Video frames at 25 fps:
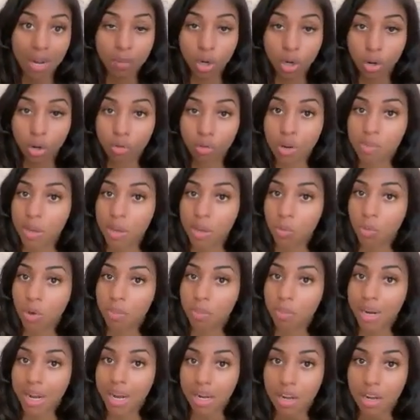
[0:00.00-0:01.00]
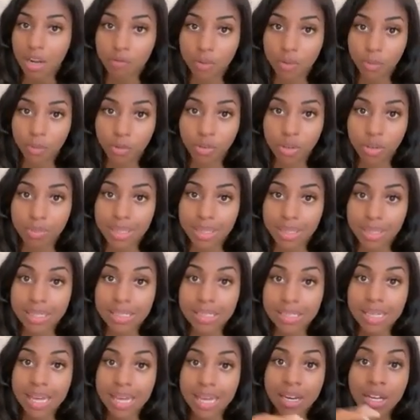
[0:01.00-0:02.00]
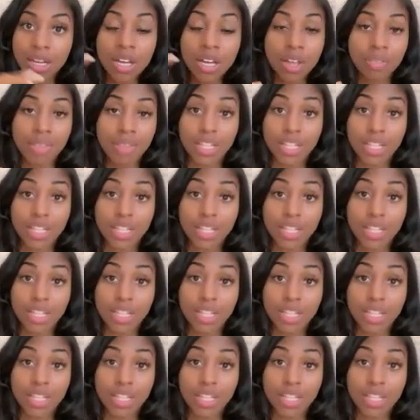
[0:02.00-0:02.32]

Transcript: I'm a Caribbean woman. I come from Caribbean descent.